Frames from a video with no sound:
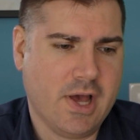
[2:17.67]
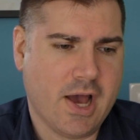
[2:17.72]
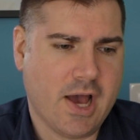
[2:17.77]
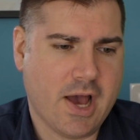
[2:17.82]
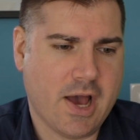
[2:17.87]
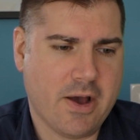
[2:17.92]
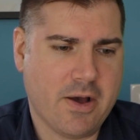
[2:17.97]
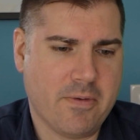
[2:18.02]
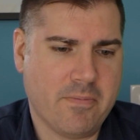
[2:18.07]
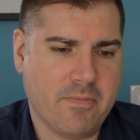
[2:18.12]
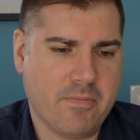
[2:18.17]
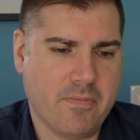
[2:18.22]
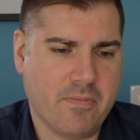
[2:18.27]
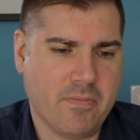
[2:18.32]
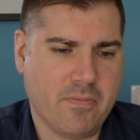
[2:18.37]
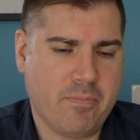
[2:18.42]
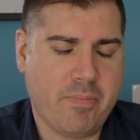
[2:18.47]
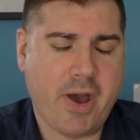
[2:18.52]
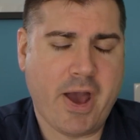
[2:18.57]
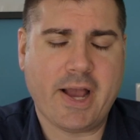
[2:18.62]

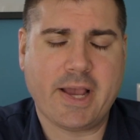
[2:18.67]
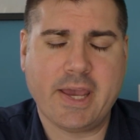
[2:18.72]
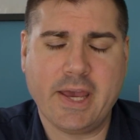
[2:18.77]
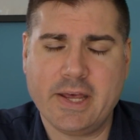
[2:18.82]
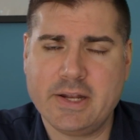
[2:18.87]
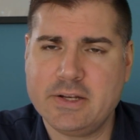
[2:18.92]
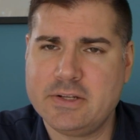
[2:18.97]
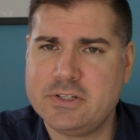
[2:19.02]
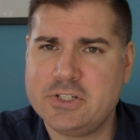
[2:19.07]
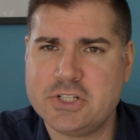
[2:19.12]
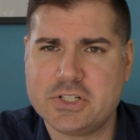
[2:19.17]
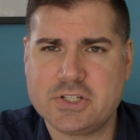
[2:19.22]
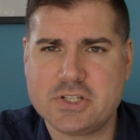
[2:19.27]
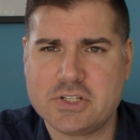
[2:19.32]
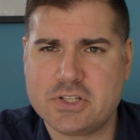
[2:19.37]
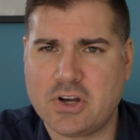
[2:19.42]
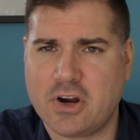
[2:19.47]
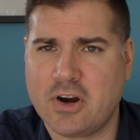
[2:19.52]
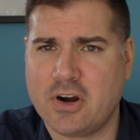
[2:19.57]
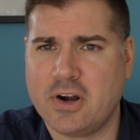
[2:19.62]
Back end just
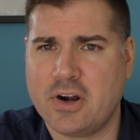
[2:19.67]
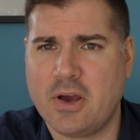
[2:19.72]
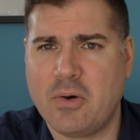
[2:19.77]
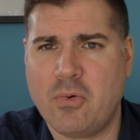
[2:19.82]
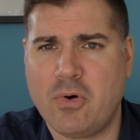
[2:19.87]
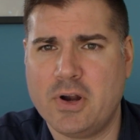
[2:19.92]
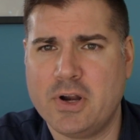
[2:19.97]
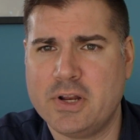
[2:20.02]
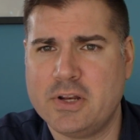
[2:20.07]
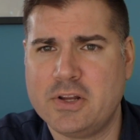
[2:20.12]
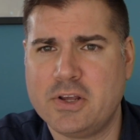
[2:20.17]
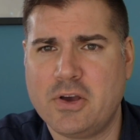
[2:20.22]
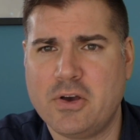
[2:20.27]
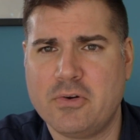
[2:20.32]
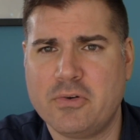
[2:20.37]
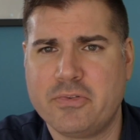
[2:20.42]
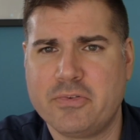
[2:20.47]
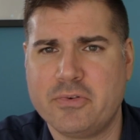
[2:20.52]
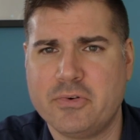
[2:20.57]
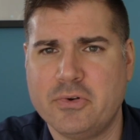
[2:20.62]
as hard. I wanted to
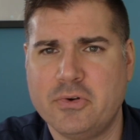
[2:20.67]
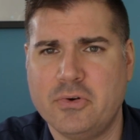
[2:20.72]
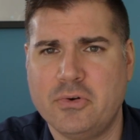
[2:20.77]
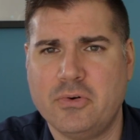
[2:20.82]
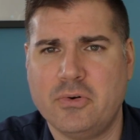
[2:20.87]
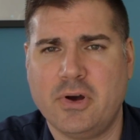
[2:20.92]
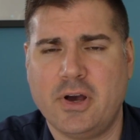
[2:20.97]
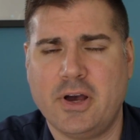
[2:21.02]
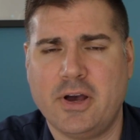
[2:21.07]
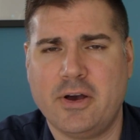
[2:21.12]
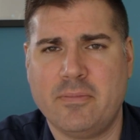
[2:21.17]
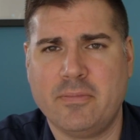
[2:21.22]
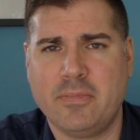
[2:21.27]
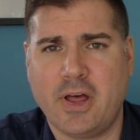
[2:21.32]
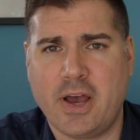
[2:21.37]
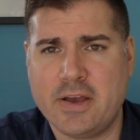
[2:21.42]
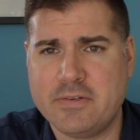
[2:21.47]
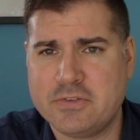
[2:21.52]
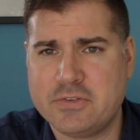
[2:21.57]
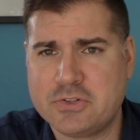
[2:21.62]
go through
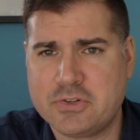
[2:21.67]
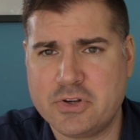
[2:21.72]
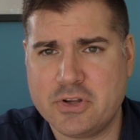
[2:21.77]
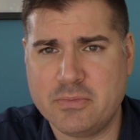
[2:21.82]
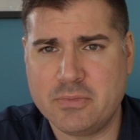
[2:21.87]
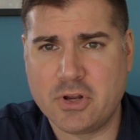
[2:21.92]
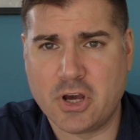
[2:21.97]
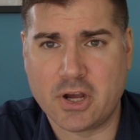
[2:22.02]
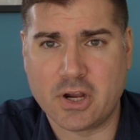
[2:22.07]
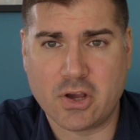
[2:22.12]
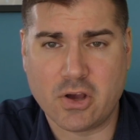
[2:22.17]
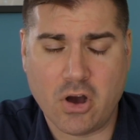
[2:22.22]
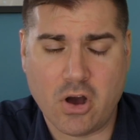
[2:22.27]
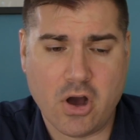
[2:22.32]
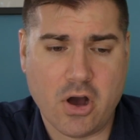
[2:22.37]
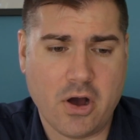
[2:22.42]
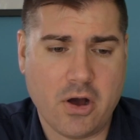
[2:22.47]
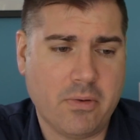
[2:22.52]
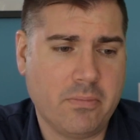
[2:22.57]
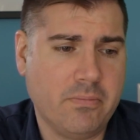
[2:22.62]

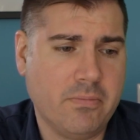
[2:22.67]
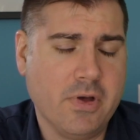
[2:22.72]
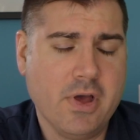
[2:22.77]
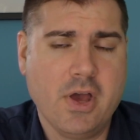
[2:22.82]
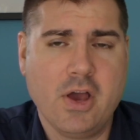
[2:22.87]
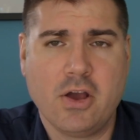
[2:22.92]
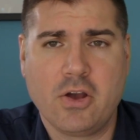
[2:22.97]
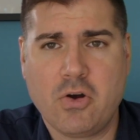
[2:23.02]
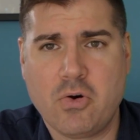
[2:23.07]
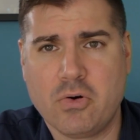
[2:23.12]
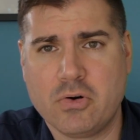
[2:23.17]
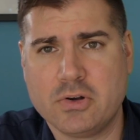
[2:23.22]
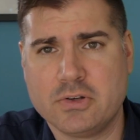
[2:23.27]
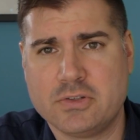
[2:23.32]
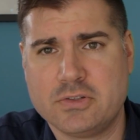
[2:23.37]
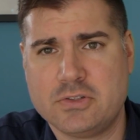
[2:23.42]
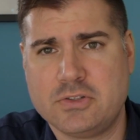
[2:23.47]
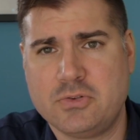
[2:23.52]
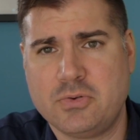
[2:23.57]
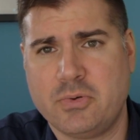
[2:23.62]
livestream.com, of
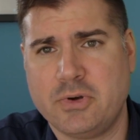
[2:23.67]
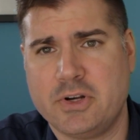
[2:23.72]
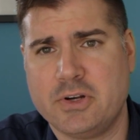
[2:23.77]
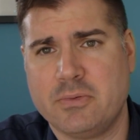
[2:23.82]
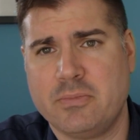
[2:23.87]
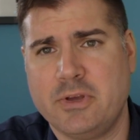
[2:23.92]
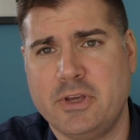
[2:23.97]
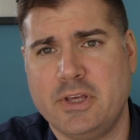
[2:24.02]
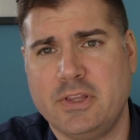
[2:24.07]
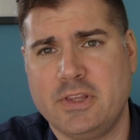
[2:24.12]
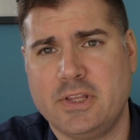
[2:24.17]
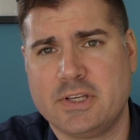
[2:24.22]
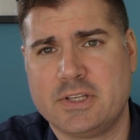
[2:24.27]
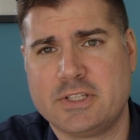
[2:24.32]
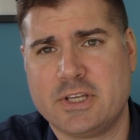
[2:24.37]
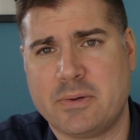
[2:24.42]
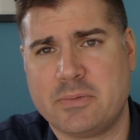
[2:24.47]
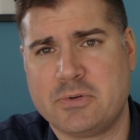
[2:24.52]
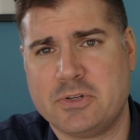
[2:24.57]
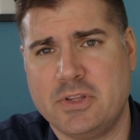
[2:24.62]
course, Twitter being the
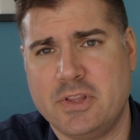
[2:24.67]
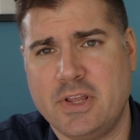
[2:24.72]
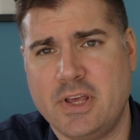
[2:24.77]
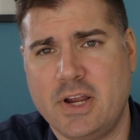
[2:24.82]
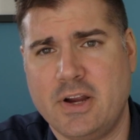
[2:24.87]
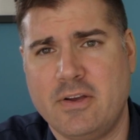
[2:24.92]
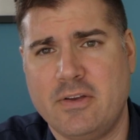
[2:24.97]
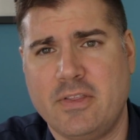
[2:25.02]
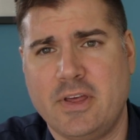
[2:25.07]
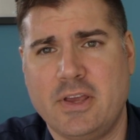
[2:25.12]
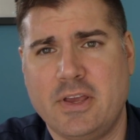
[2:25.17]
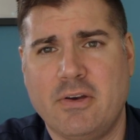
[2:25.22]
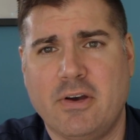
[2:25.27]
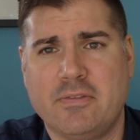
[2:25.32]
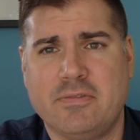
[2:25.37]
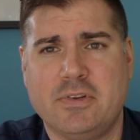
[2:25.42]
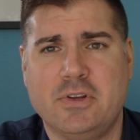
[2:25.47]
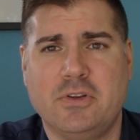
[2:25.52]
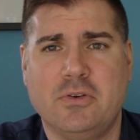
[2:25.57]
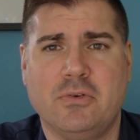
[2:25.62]
exception there, that you
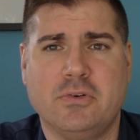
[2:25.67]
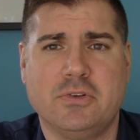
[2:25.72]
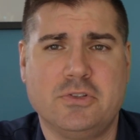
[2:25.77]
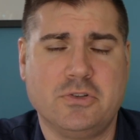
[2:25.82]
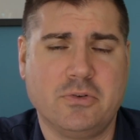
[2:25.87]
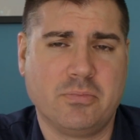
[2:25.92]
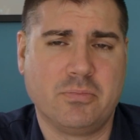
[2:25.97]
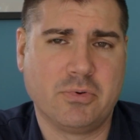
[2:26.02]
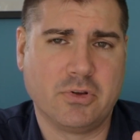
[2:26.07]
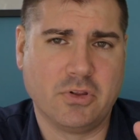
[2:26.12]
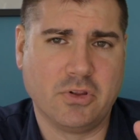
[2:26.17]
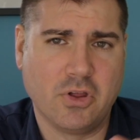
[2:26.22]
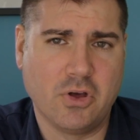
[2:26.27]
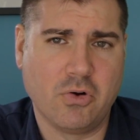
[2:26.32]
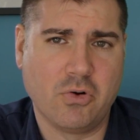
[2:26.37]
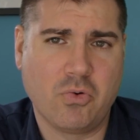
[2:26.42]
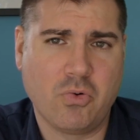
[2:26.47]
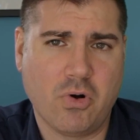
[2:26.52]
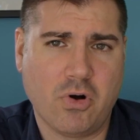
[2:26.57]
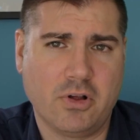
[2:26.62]
have to do a super
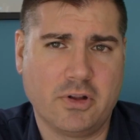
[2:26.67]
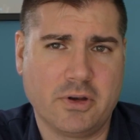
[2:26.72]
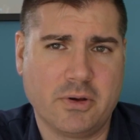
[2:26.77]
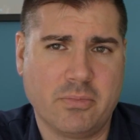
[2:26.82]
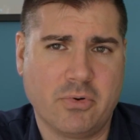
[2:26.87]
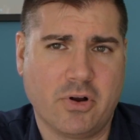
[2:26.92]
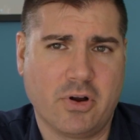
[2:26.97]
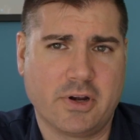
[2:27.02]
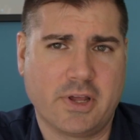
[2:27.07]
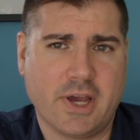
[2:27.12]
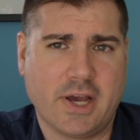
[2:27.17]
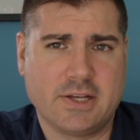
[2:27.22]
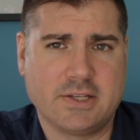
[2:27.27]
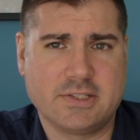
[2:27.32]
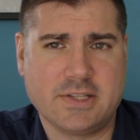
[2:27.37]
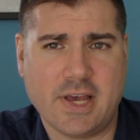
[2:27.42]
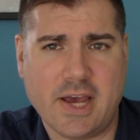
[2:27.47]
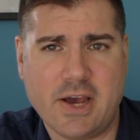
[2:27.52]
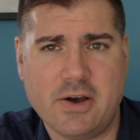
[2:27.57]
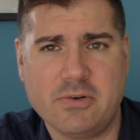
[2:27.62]
low quality
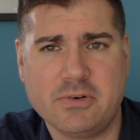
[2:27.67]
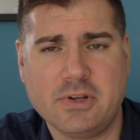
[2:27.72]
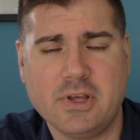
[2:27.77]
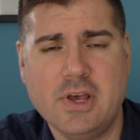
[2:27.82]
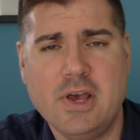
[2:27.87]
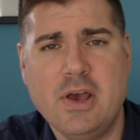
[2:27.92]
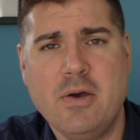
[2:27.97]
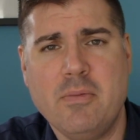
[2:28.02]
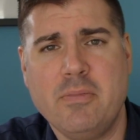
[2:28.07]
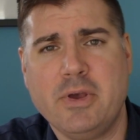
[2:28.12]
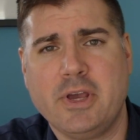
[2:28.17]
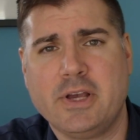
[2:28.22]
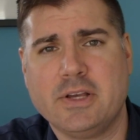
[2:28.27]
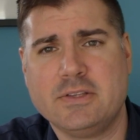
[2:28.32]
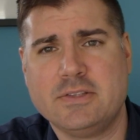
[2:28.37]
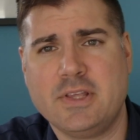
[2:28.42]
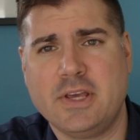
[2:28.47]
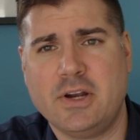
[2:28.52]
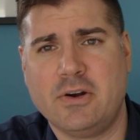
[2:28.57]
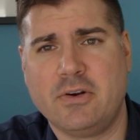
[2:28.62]
broadcast out
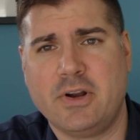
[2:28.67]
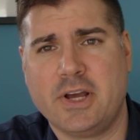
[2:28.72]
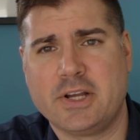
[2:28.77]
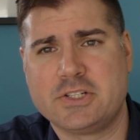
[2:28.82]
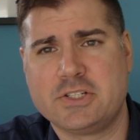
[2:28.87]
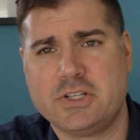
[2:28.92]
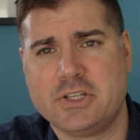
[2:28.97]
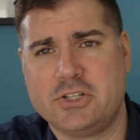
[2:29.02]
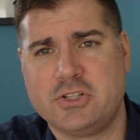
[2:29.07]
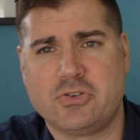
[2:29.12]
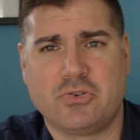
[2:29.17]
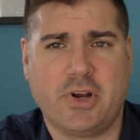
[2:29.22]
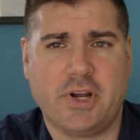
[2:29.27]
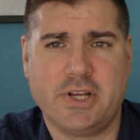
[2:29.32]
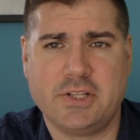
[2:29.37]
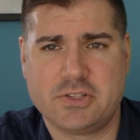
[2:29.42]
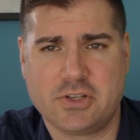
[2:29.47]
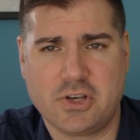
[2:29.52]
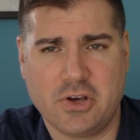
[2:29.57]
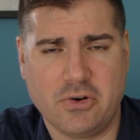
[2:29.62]
because they don't actually
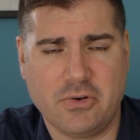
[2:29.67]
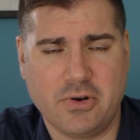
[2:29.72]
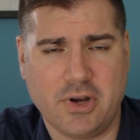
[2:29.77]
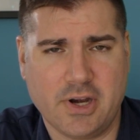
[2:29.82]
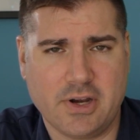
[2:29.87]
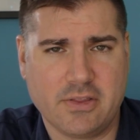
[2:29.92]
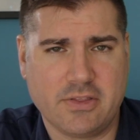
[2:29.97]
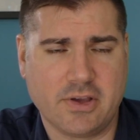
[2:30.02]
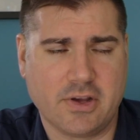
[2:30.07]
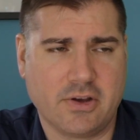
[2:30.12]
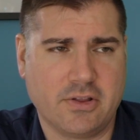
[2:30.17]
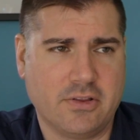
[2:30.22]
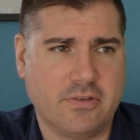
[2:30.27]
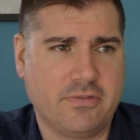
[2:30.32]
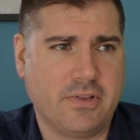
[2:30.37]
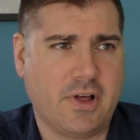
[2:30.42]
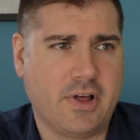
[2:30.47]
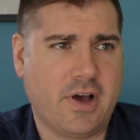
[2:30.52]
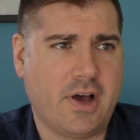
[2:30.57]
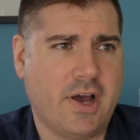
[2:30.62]
transcode anything on the
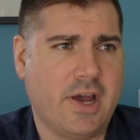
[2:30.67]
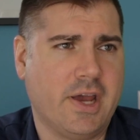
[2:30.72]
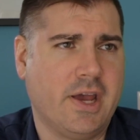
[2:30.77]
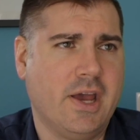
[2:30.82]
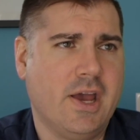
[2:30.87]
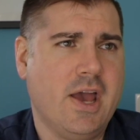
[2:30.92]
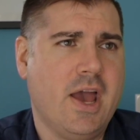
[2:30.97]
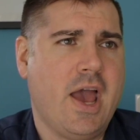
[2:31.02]
fly.